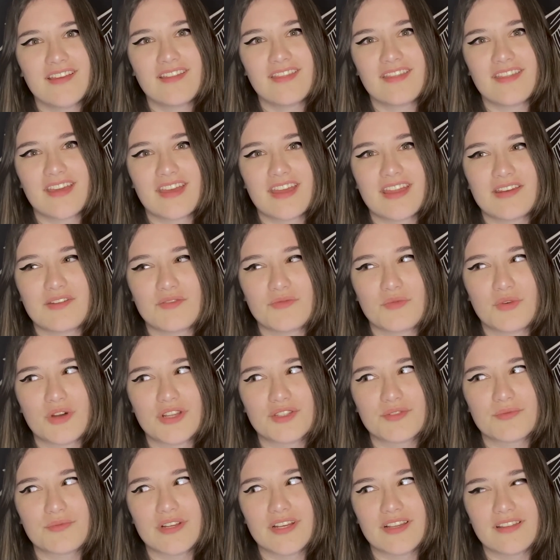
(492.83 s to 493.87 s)
than
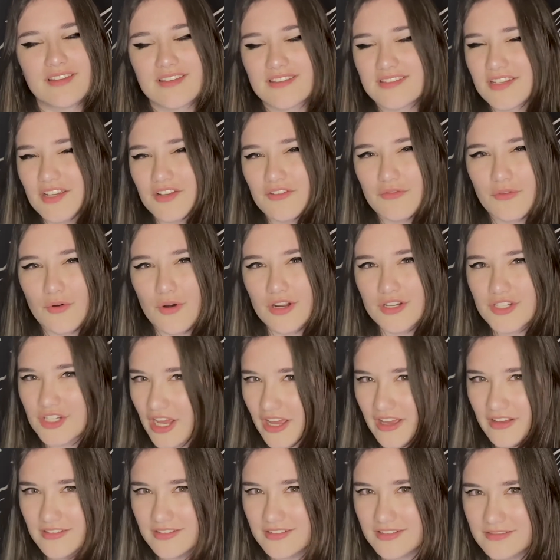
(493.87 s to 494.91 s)
what's realistic for a
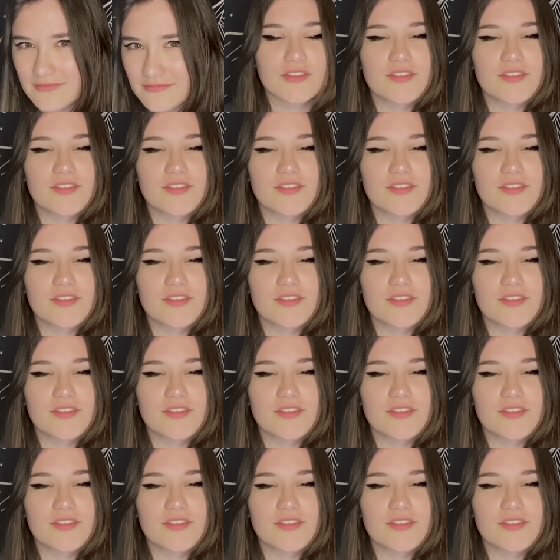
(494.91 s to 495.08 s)
child.